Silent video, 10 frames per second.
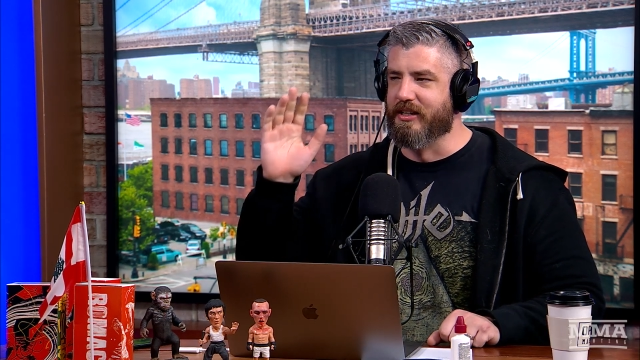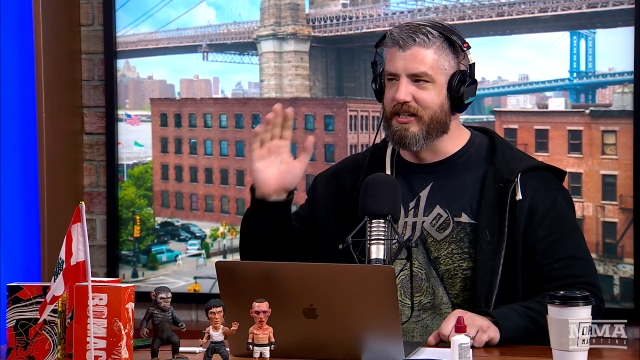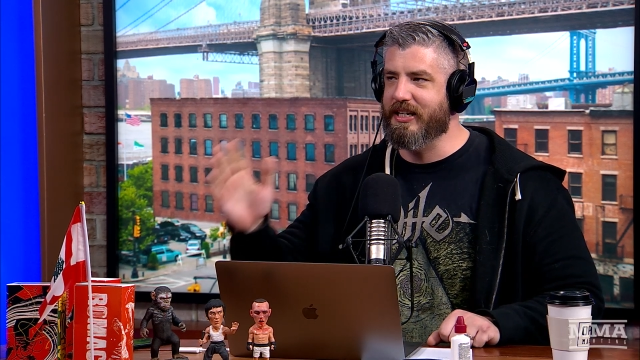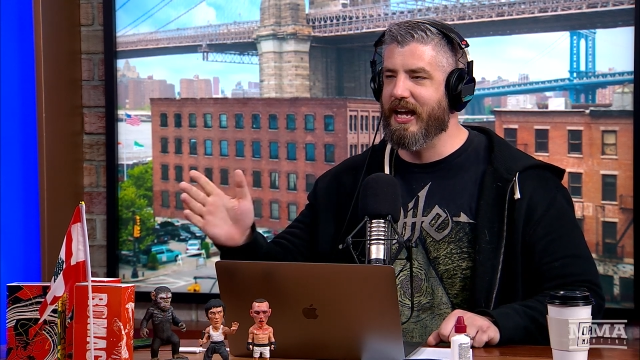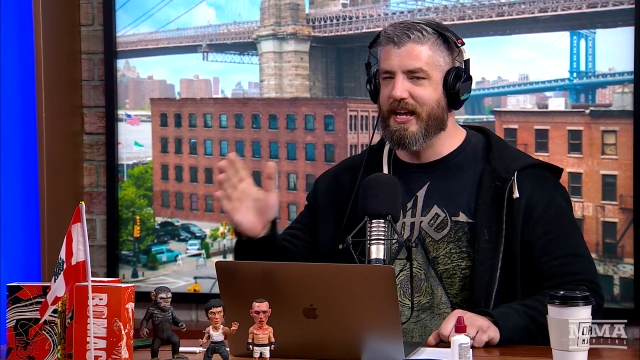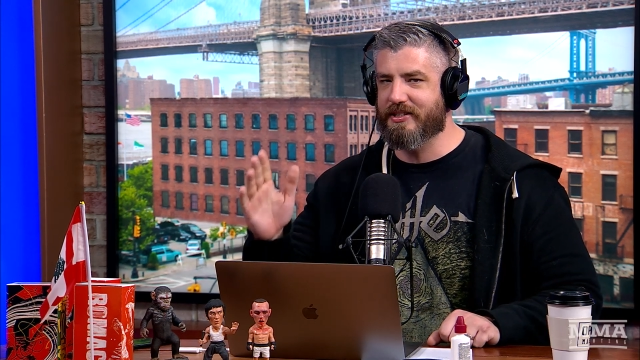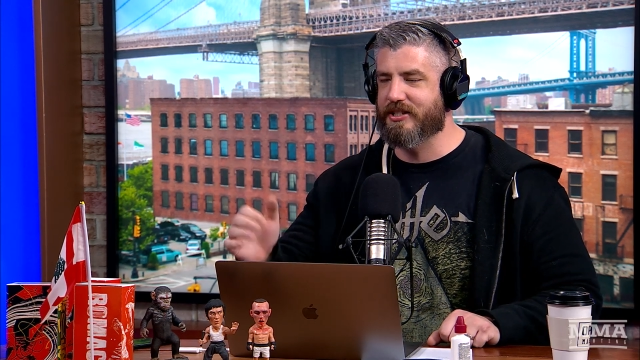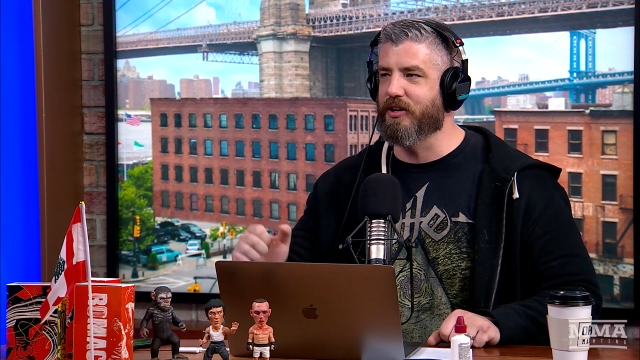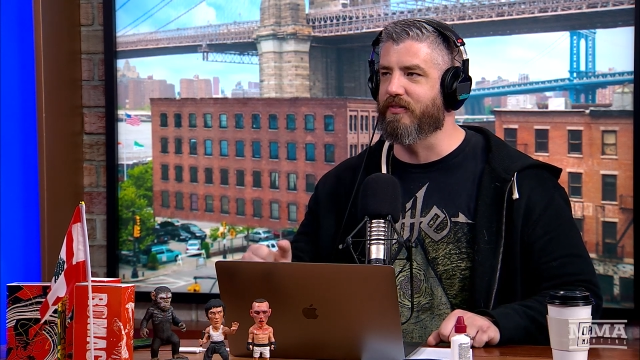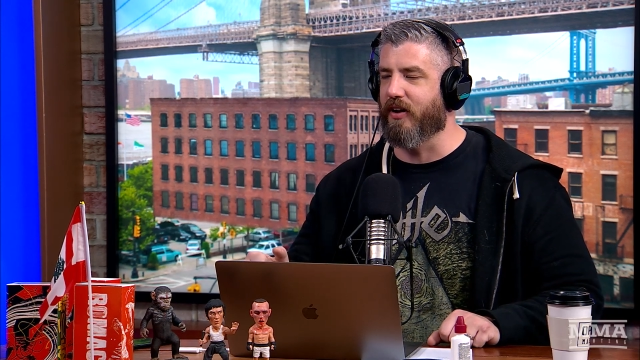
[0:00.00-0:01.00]
Diaz
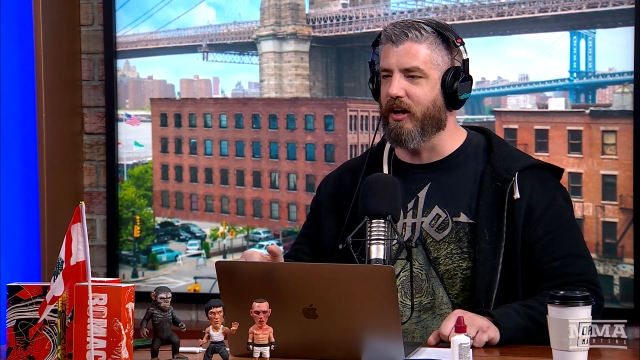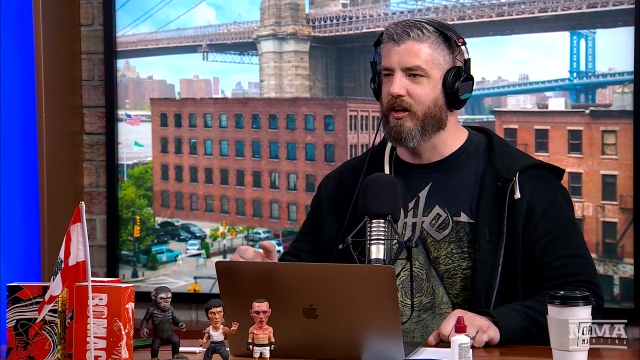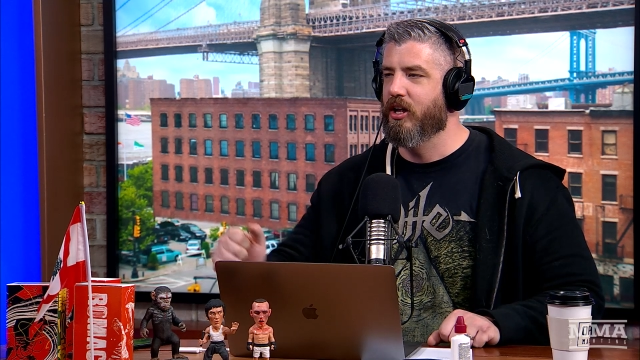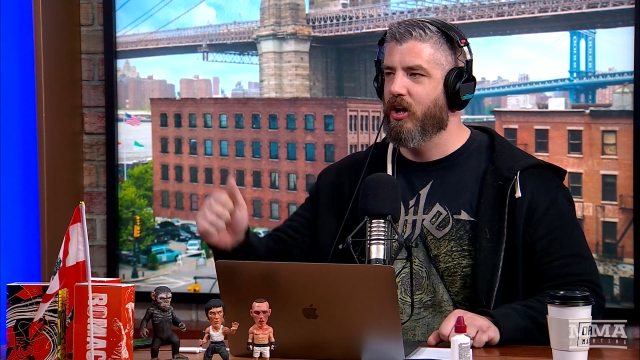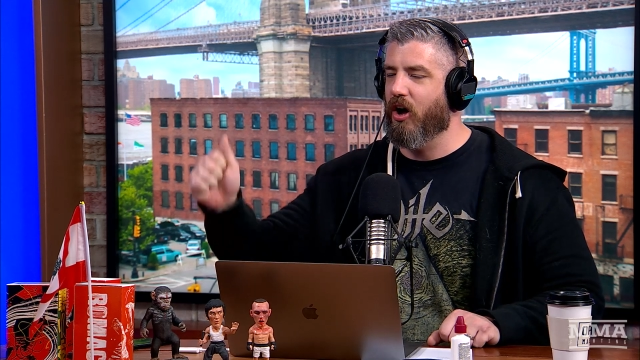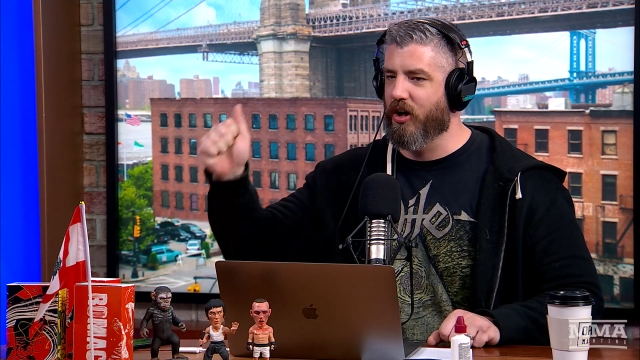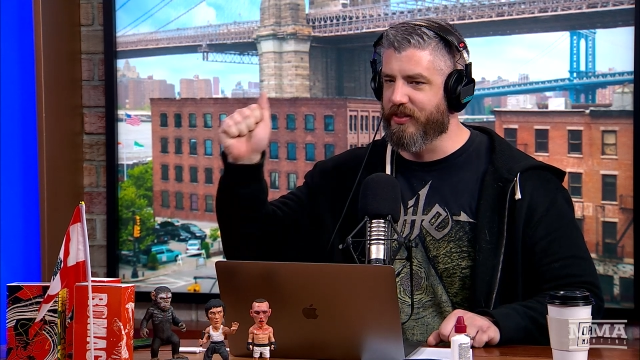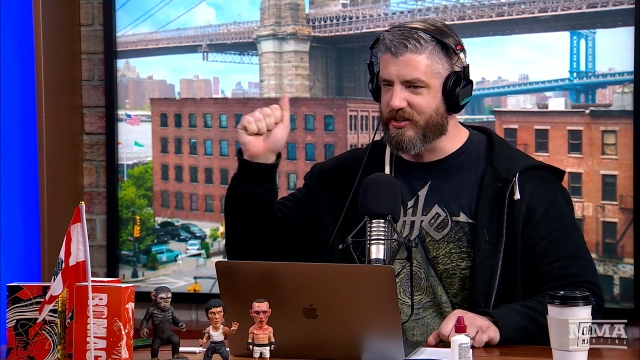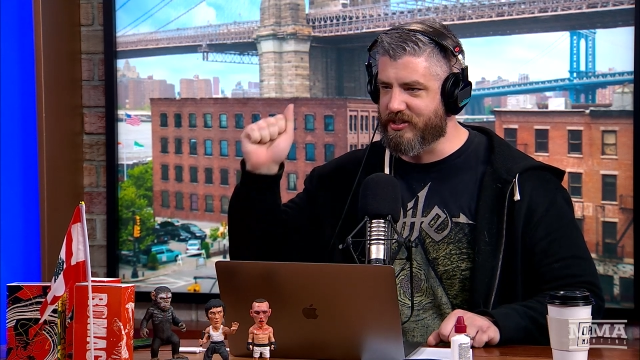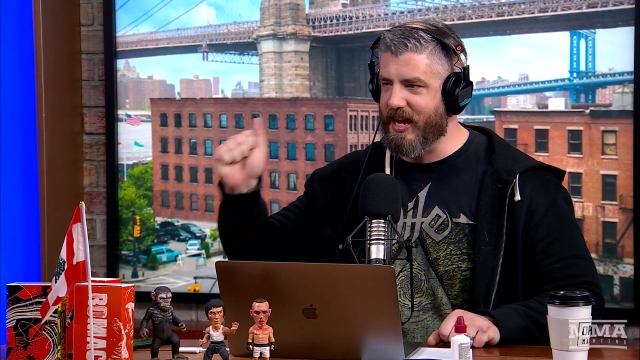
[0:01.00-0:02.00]
Silva
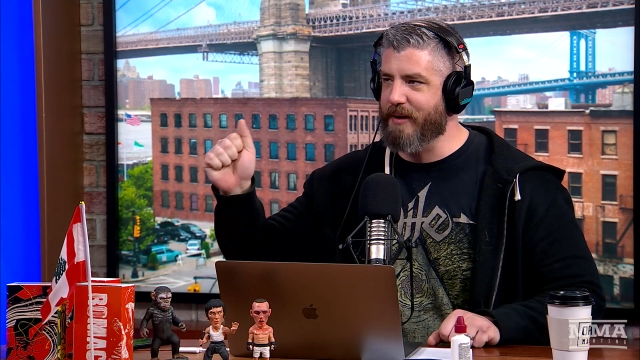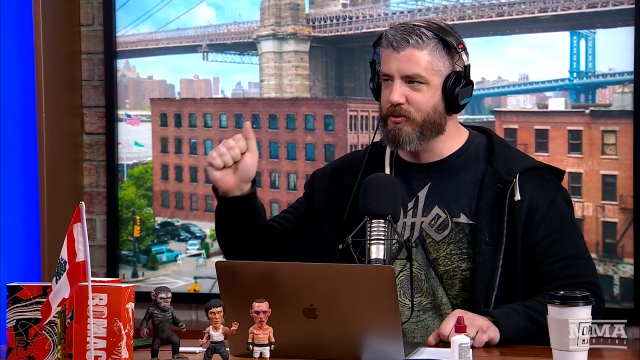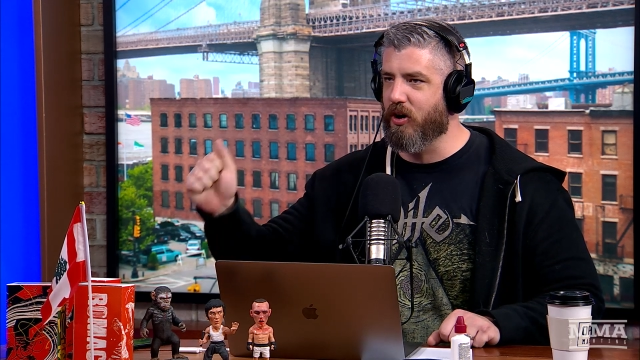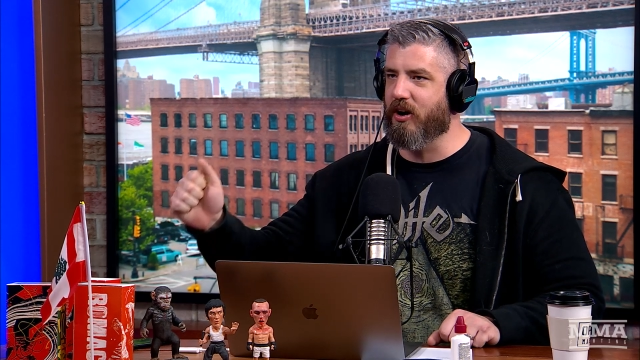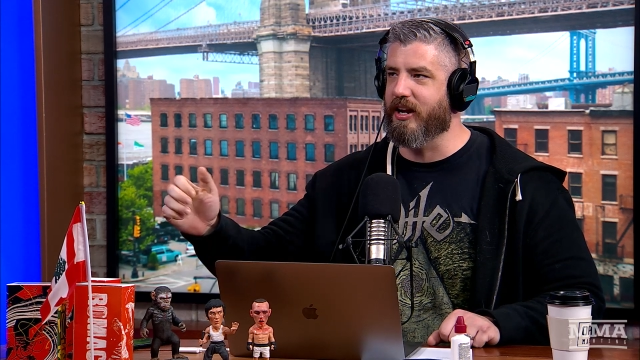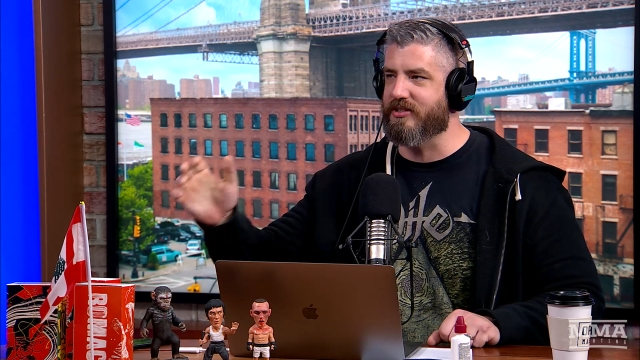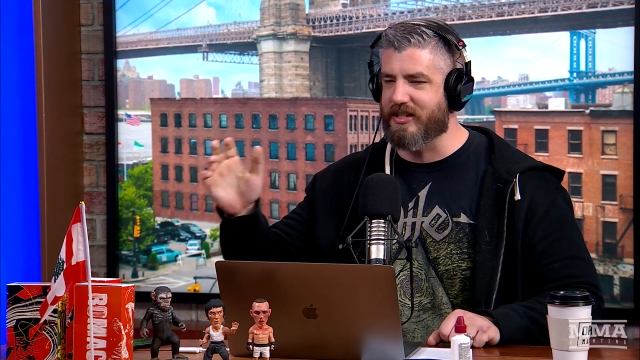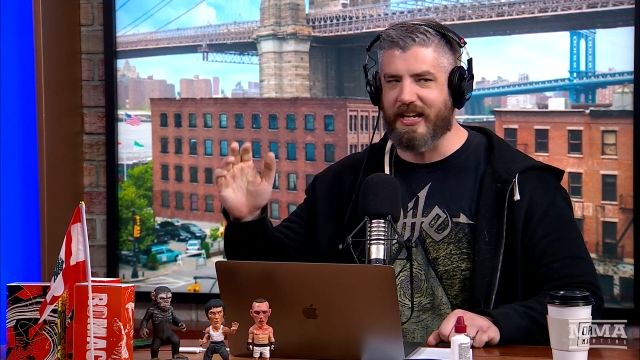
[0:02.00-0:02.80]
on the same card as